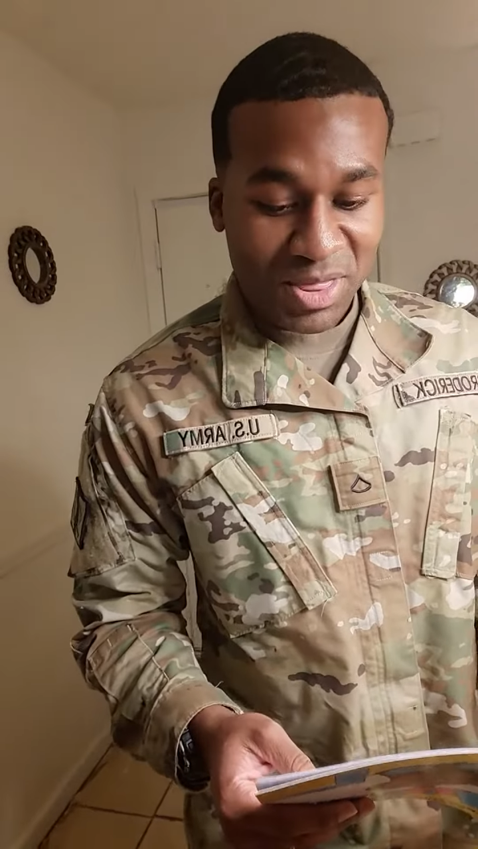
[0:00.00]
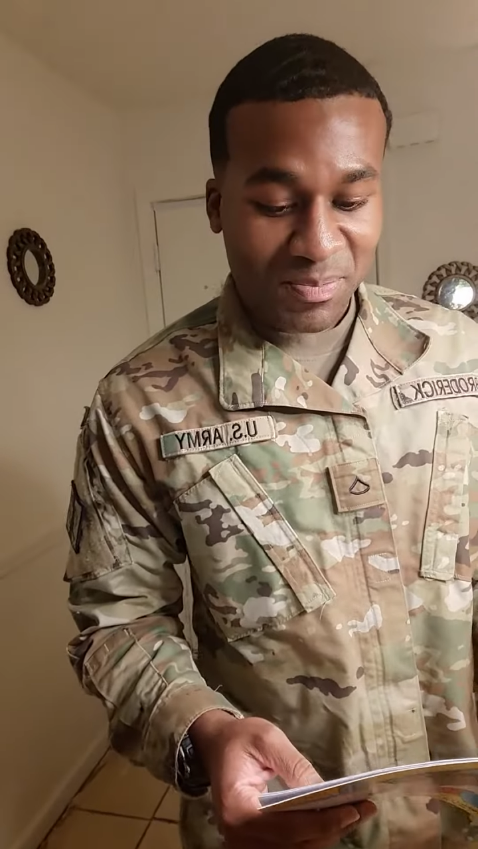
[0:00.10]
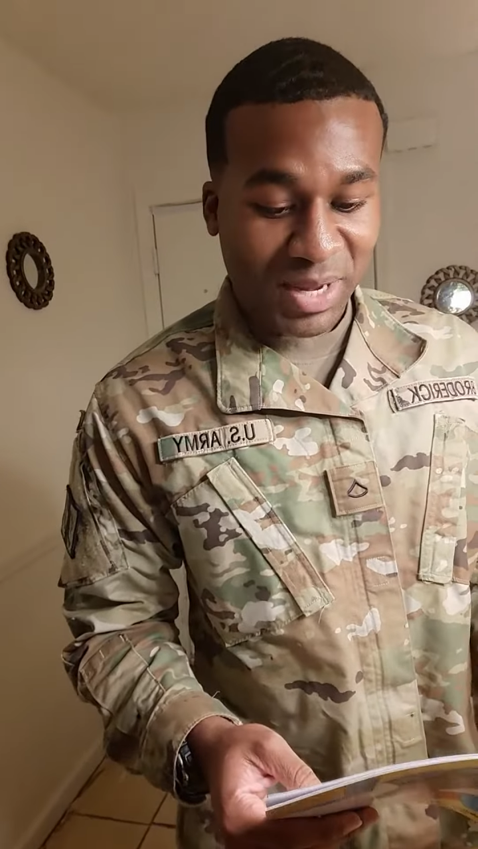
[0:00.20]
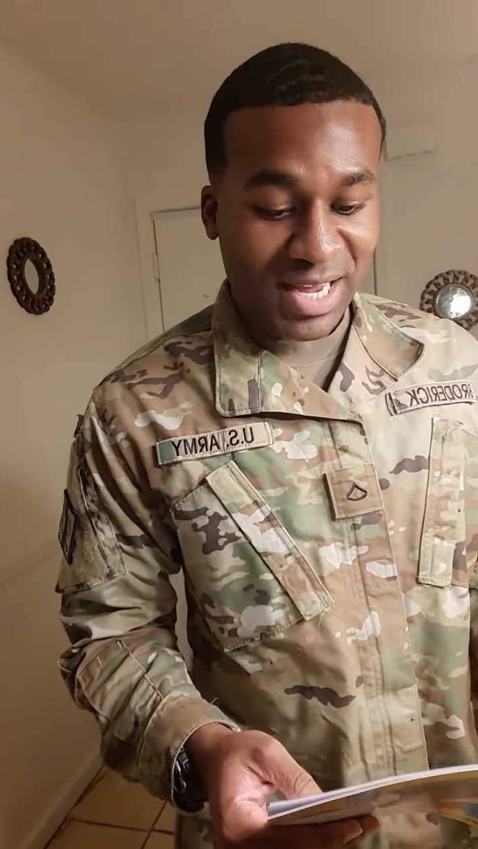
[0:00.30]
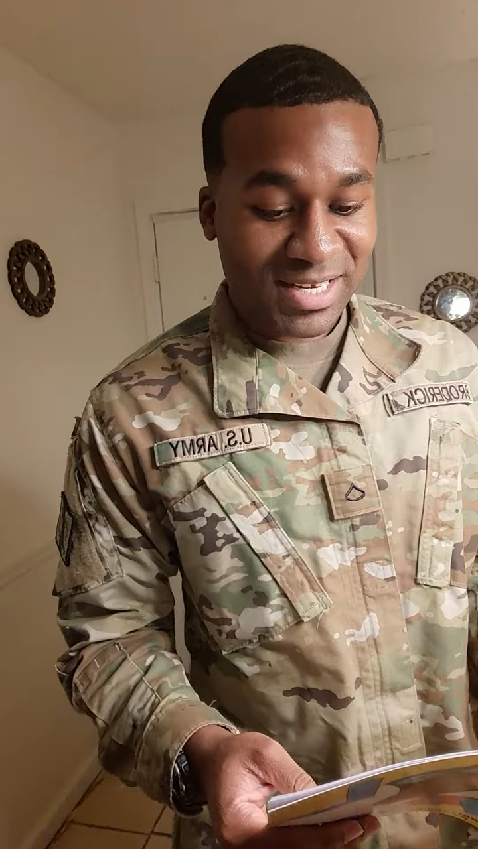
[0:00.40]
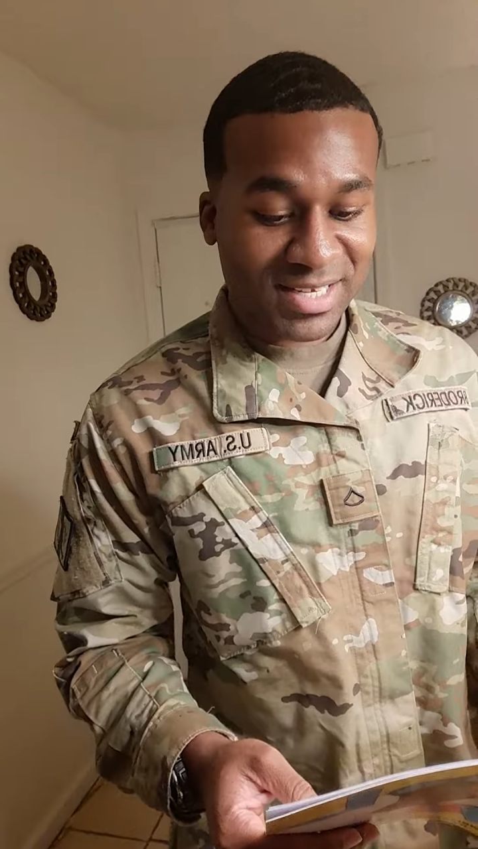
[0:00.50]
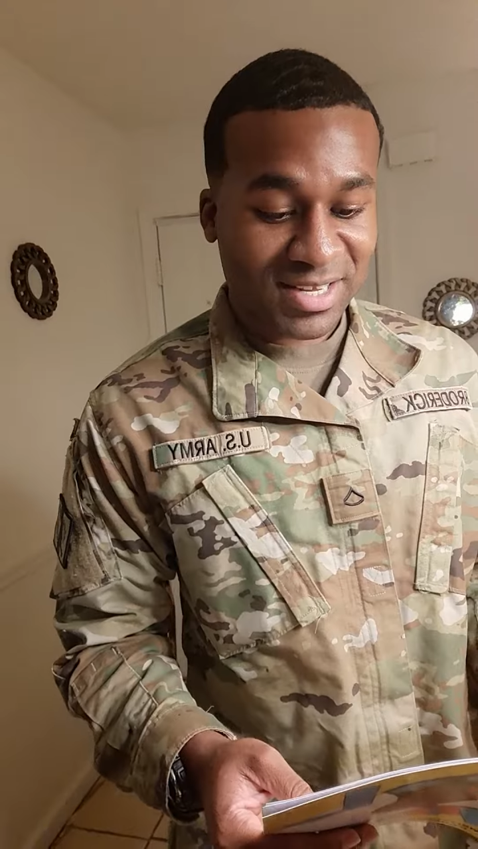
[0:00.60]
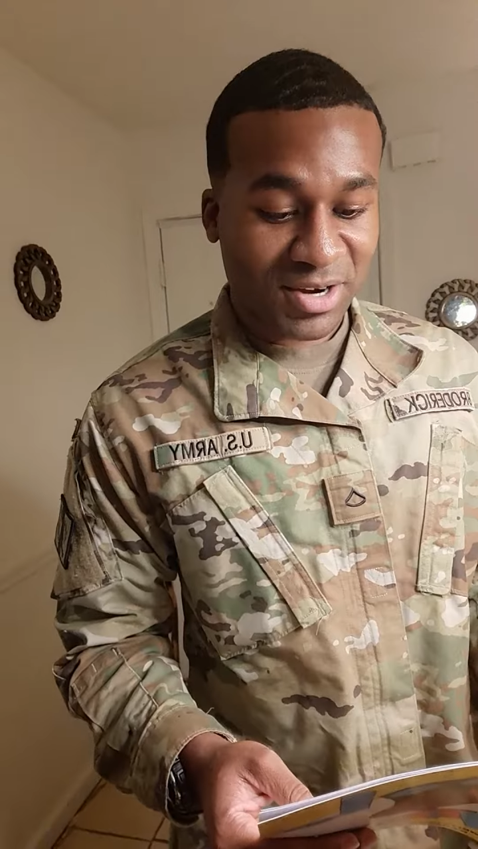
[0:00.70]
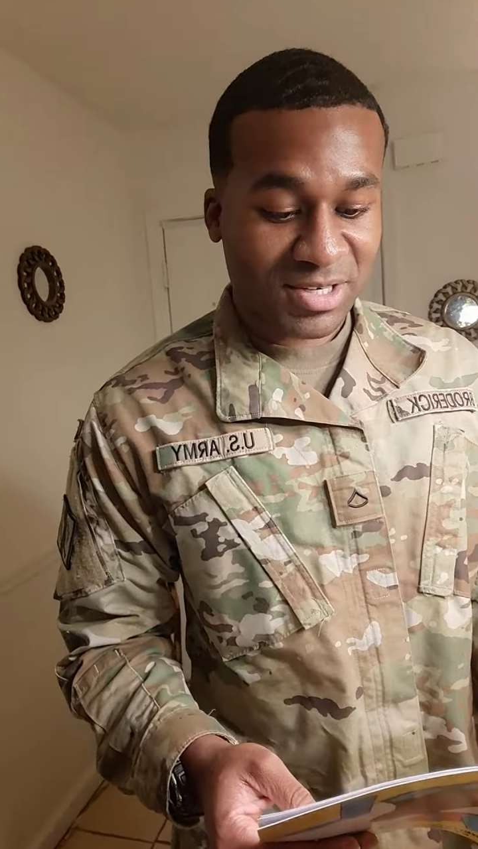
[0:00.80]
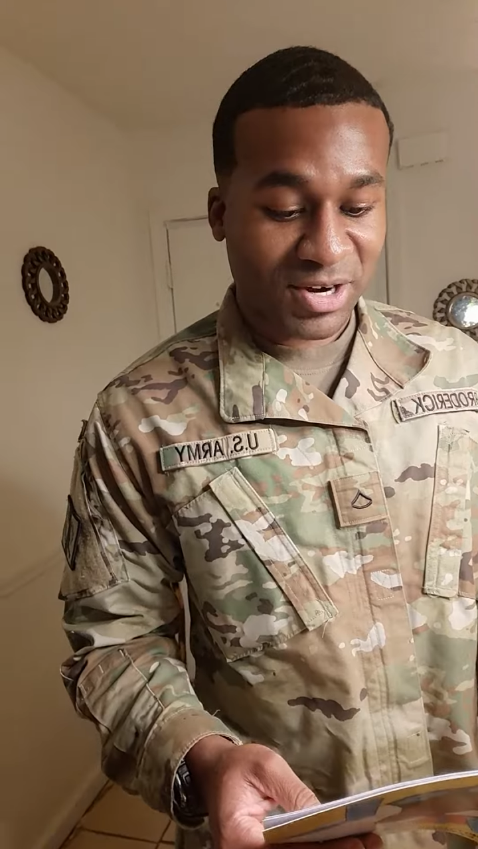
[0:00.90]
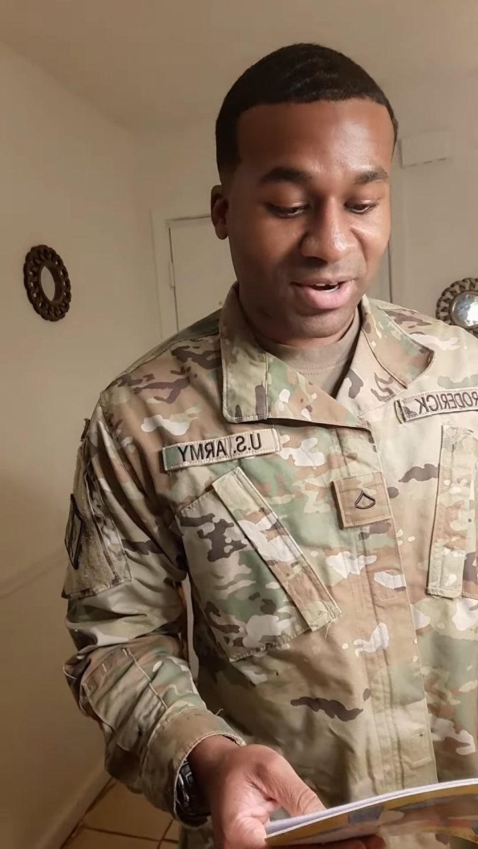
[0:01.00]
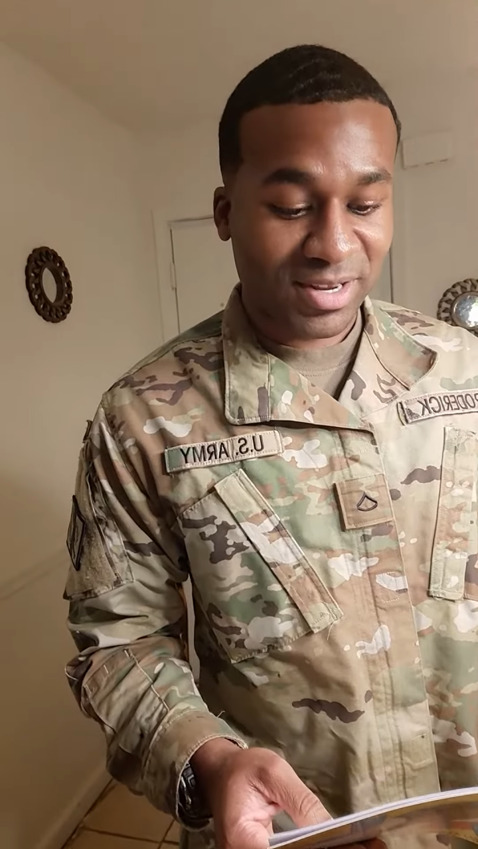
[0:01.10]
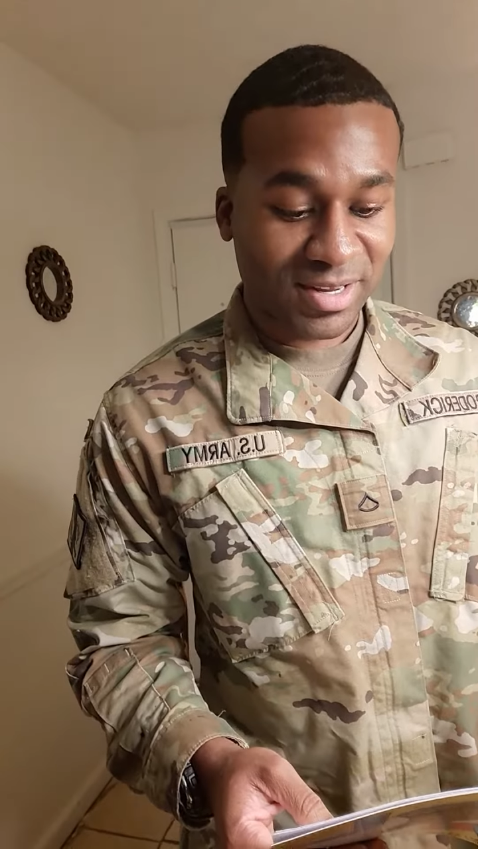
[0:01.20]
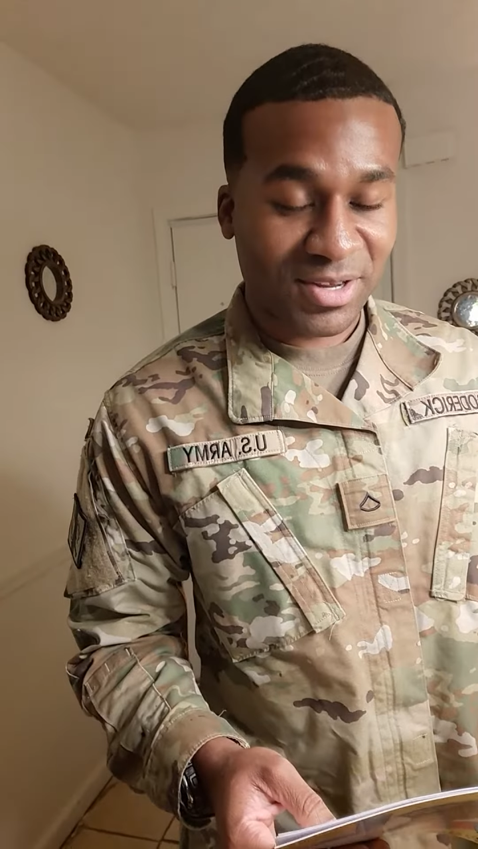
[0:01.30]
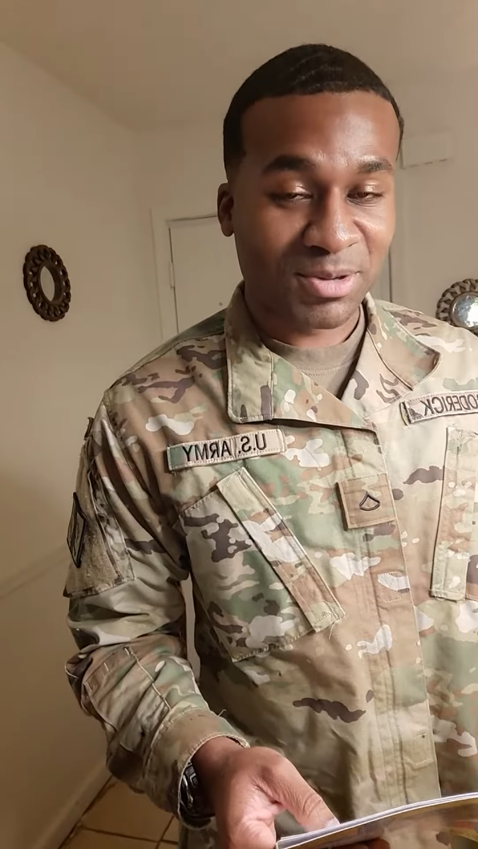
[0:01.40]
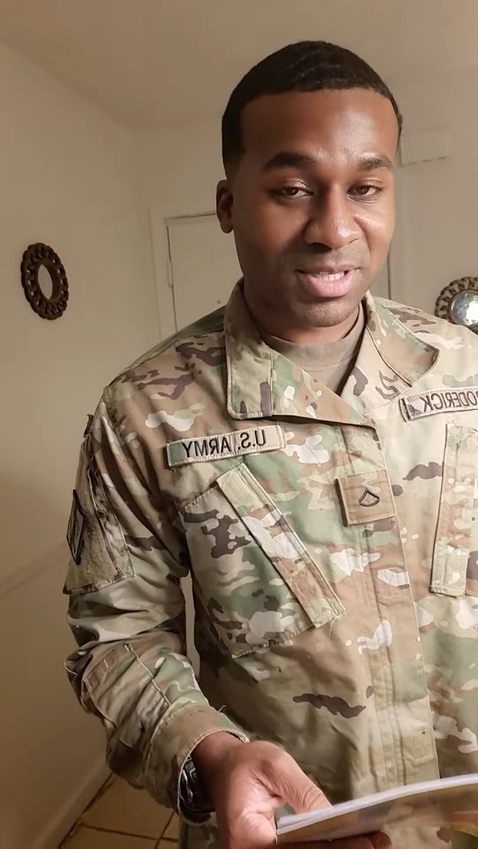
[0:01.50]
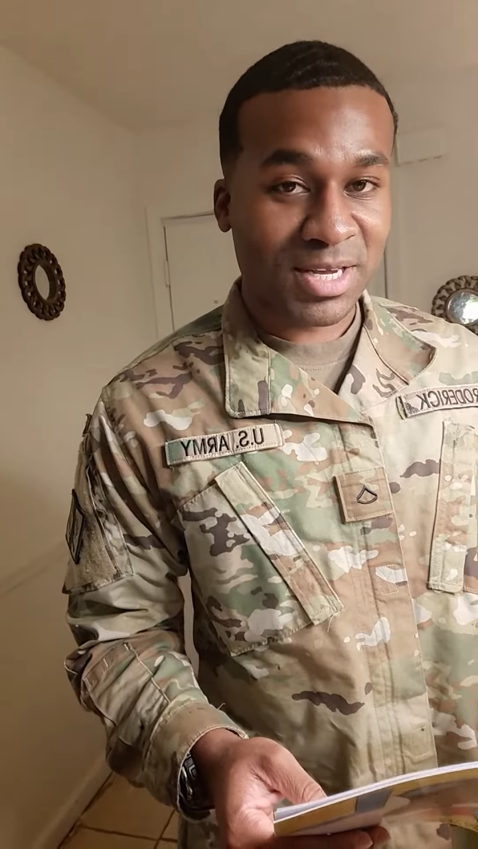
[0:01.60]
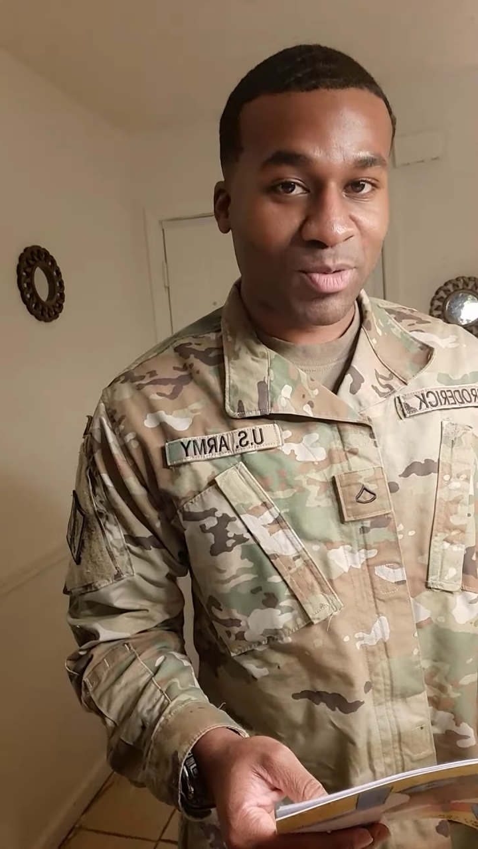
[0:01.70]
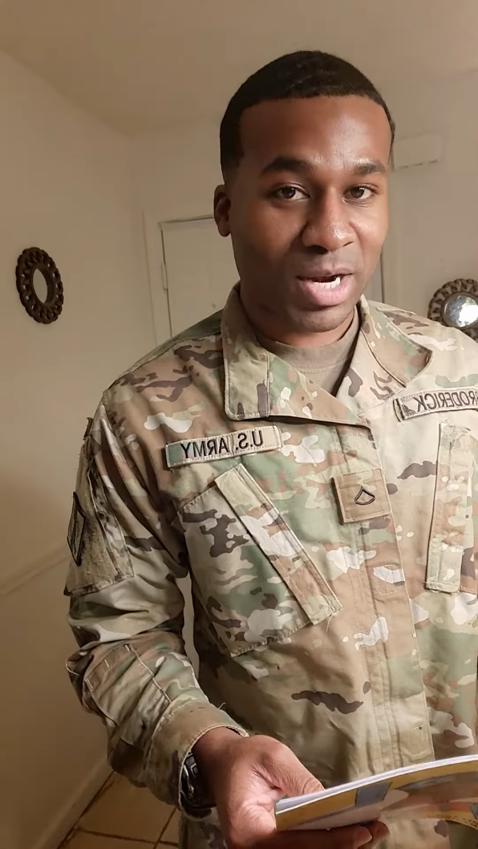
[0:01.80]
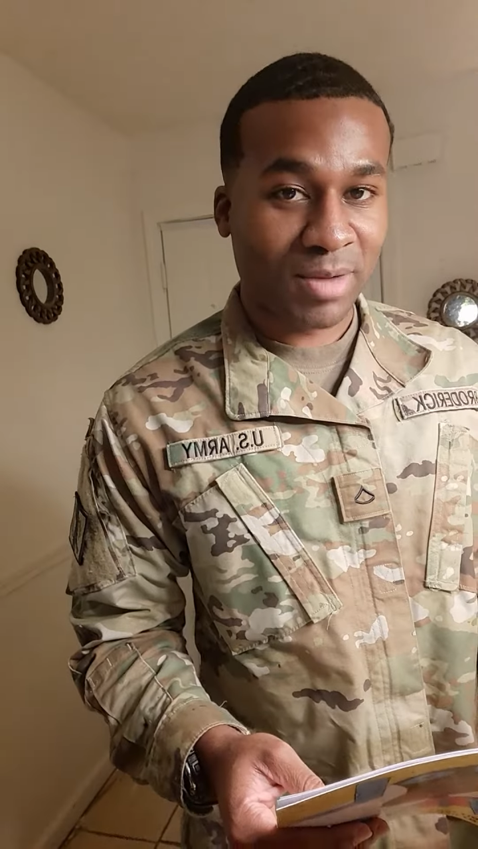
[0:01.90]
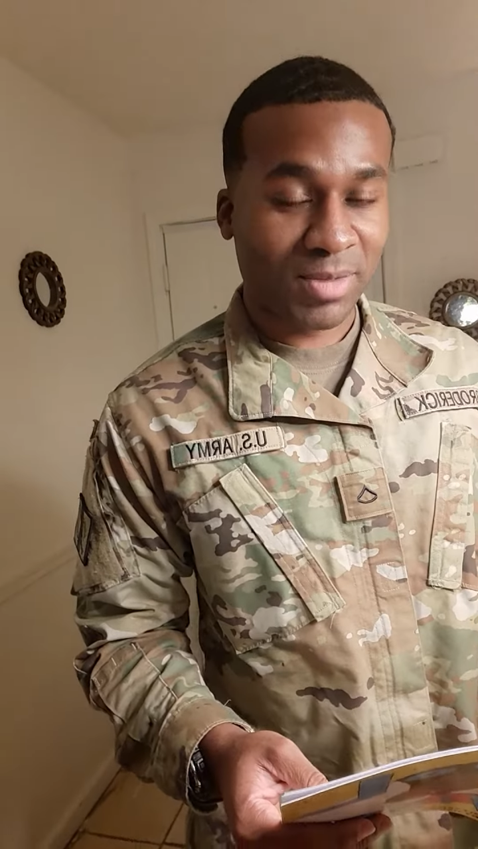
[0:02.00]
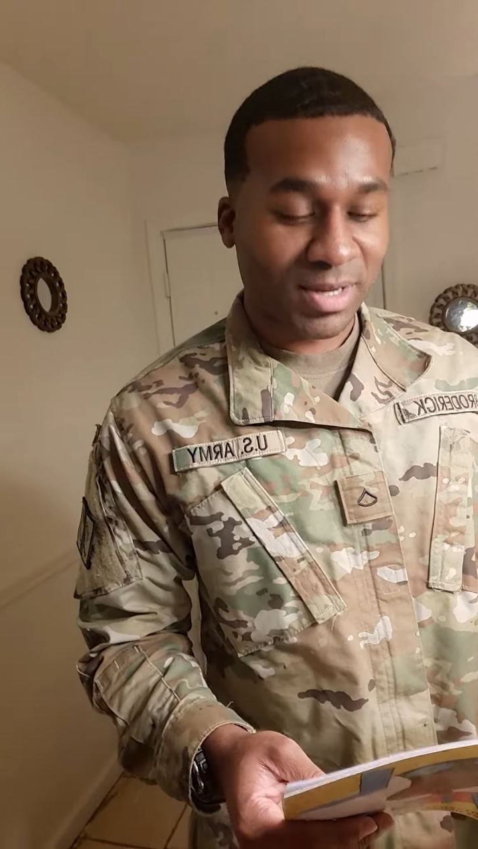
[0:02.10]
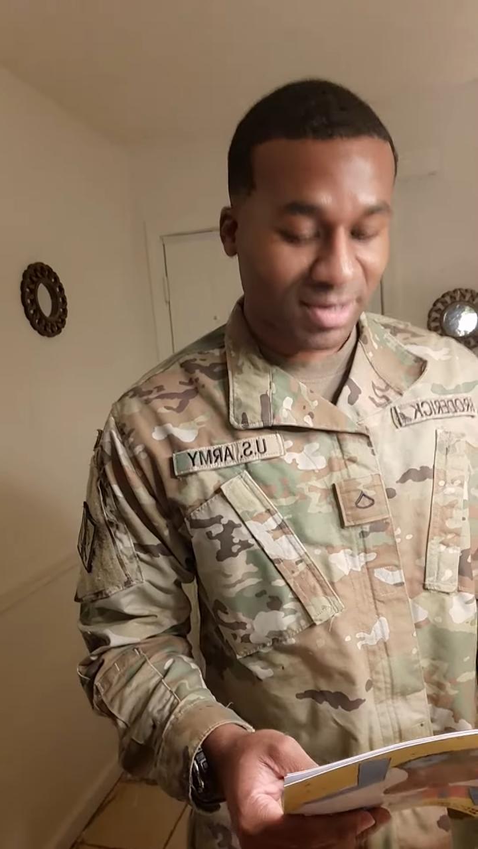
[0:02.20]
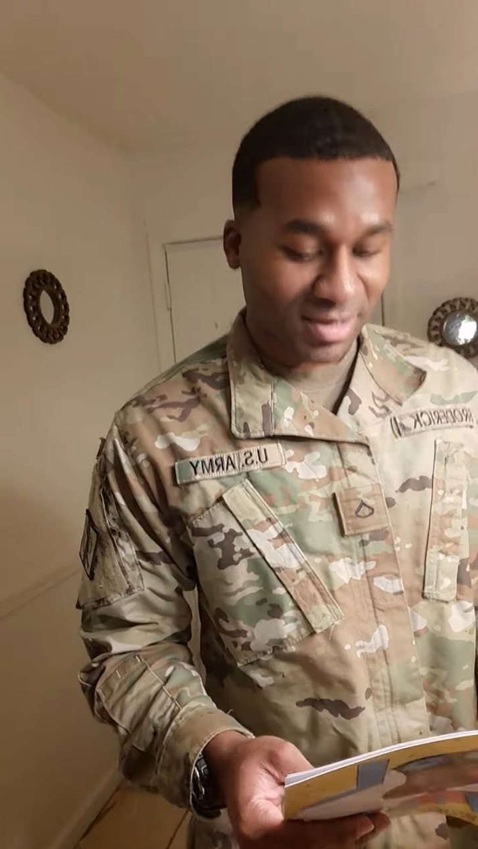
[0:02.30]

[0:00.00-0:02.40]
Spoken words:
When the pages start turning, you'll see what I mean.